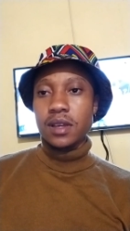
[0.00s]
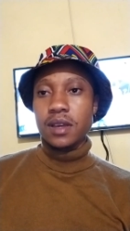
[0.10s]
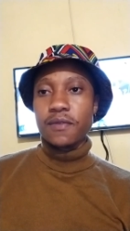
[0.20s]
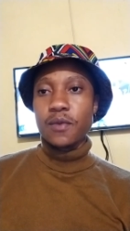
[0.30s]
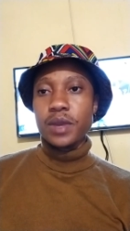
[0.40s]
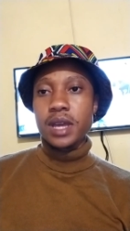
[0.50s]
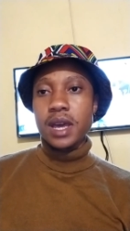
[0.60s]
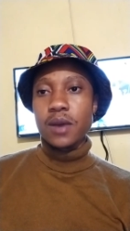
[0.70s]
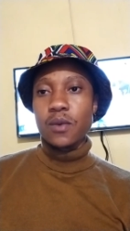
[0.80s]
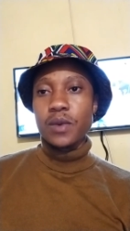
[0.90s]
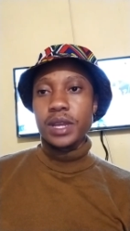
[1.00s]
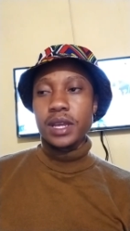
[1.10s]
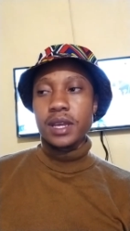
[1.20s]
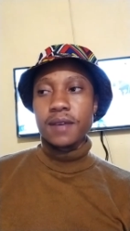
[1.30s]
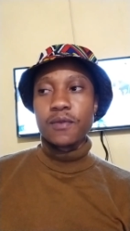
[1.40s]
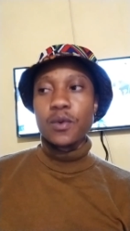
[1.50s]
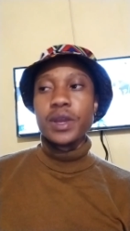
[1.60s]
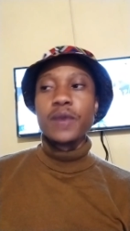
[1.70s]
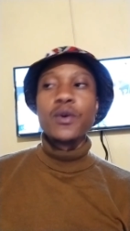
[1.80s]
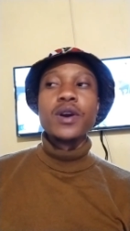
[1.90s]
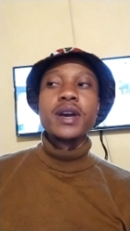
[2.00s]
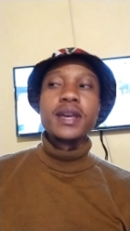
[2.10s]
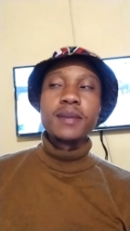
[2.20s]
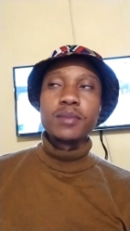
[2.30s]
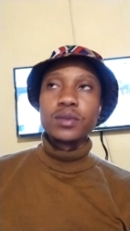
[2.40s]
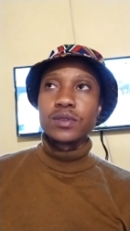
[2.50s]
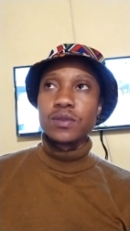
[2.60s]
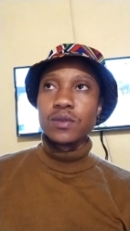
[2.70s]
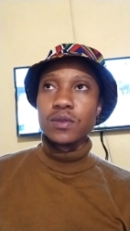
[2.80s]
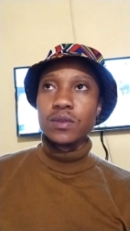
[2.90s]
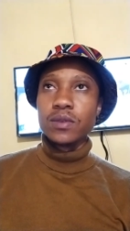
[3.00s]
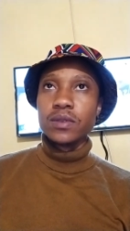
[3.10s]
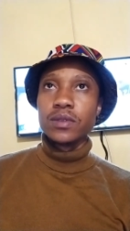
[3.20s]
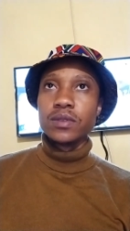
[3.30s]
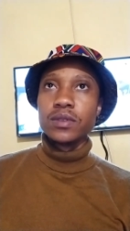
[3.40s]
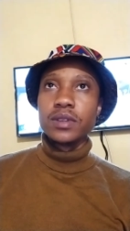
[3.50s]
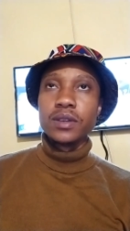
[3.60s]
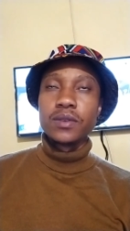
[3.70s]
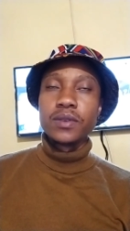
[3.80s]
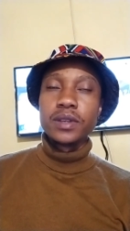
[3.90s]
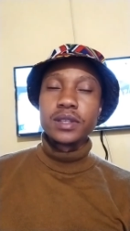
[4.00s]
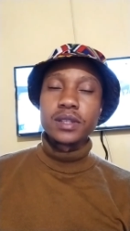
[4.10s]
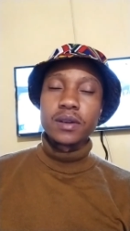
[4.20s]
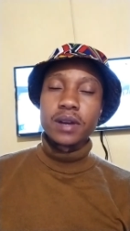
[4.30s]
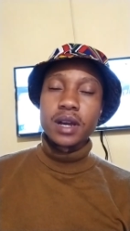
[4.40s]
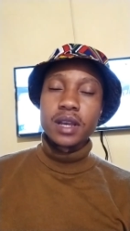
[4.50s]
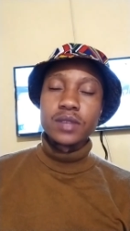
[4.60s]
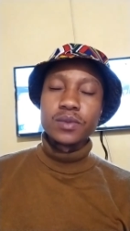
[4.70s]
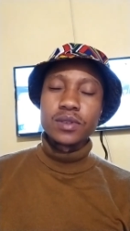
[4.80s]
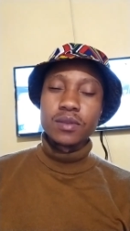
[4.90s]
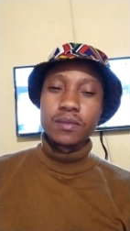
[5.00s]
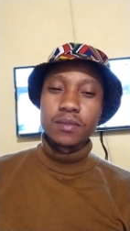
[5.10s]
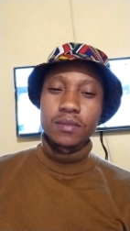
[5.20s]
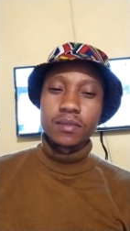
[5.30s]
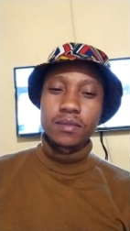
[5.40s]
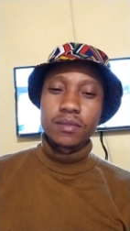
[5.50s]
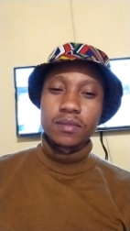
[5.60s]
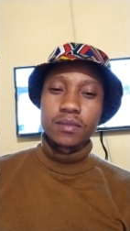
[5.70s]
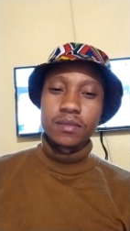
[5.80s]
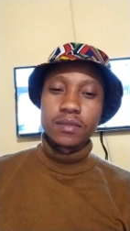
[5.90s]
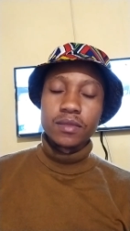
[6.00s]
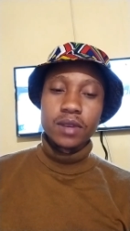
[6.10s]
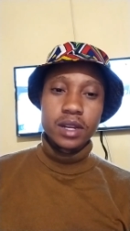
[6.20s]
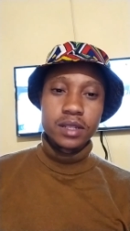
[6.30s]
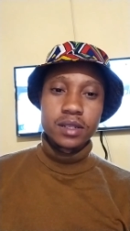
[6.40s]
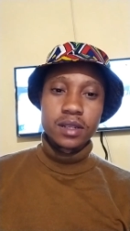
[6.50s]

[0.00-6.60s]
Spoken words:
If we were able to increase our highest wisdom, right,